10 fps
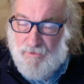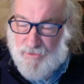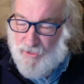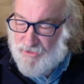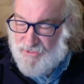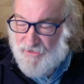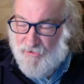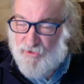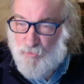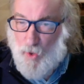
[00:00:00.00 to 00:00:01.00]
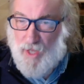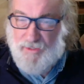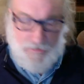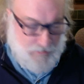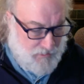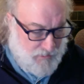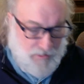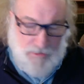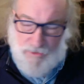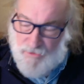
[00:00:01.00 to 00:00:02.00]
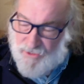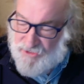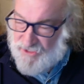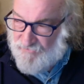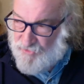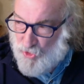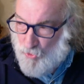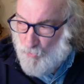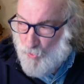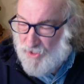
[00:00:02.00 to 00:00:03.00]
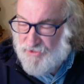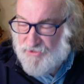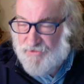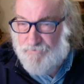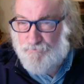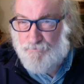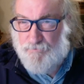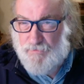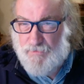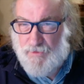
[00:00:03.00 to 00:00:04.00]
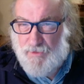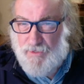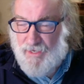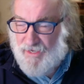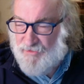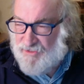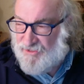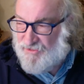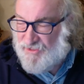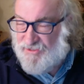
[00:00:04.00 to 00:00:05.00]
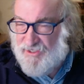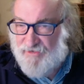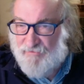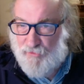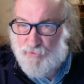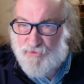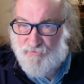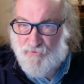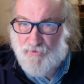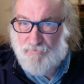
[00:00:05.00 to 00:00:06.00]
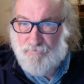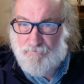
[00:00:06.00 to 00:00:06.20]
because here's what the sin of Job was, and this is the sin of Lucifer.